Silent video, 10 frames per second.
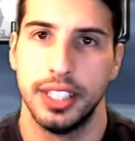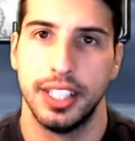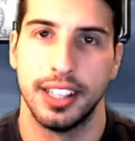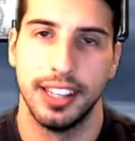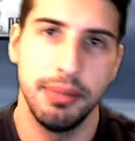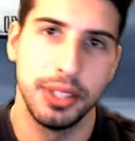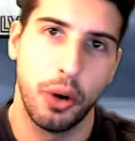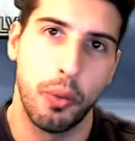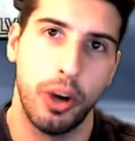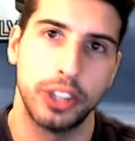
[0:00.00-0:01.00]
Let me know
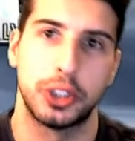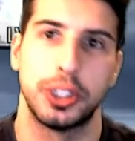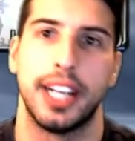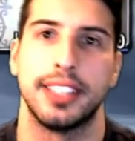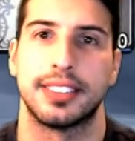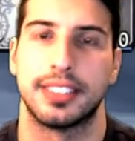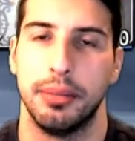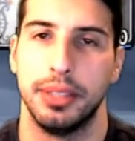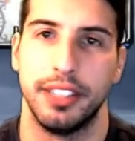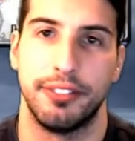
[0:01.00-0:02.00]
what you guys
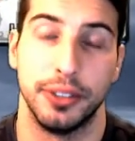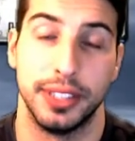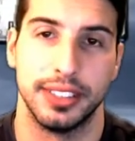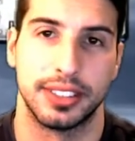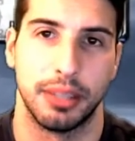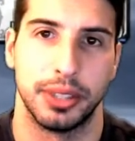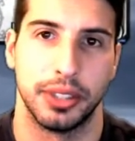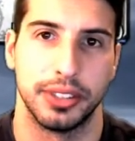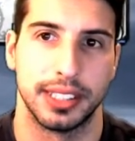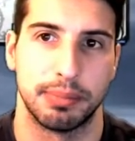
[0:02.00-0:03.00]
summoned if you did summon
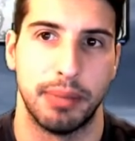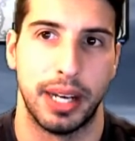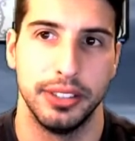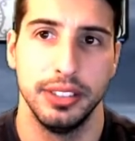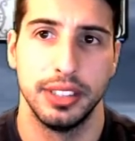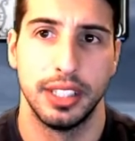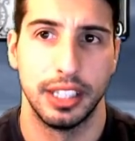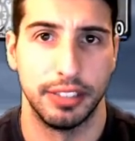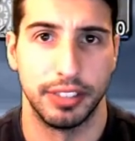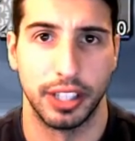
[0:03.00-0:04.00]
on this banner.
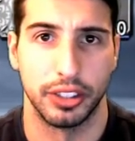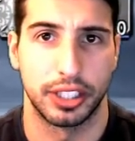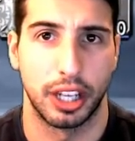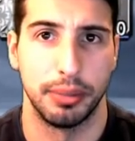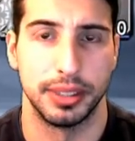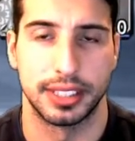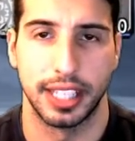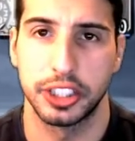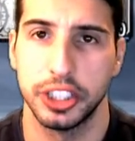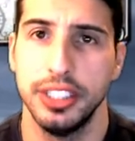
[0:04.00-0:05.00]
Leave it on in the comment
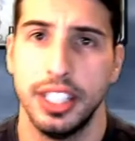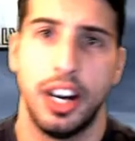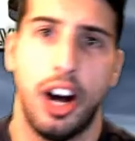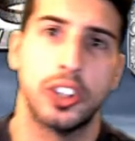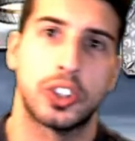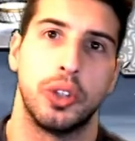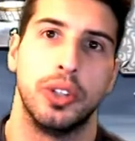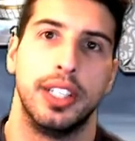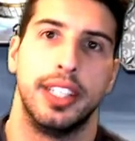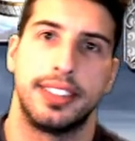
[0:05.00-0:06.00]
section. Also,
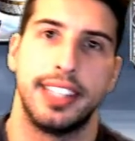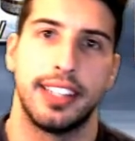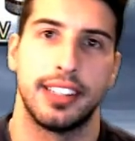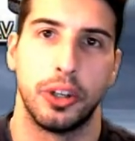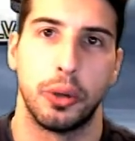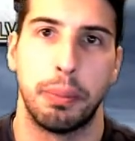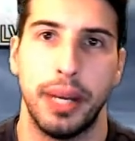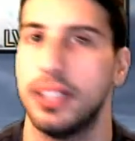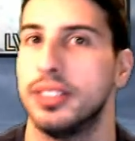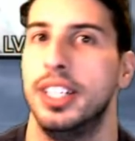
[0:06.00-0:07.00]
hit that little
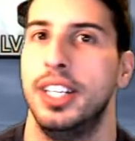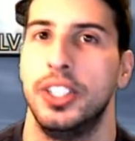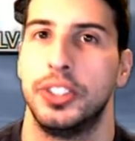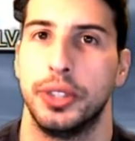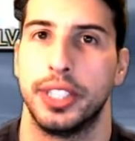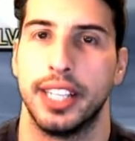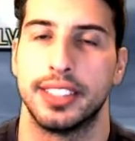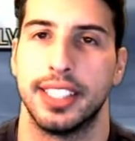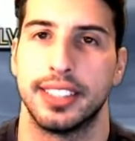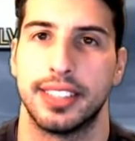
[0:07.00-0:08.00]
bell so you guys
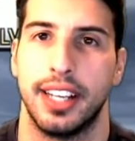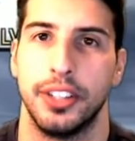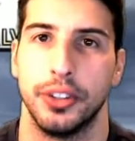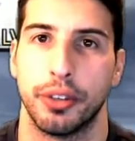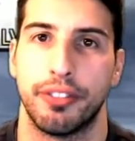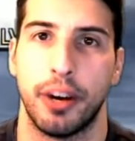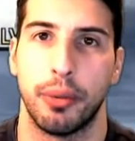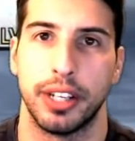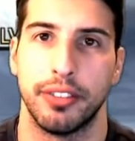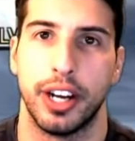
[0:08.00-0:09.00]
get uh, notified
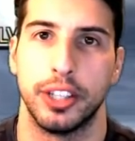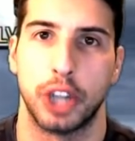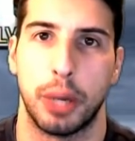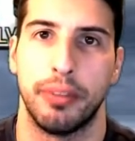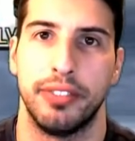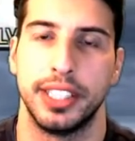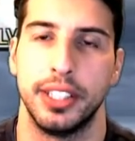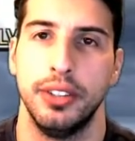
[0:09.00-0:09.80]
whenever I drop a video.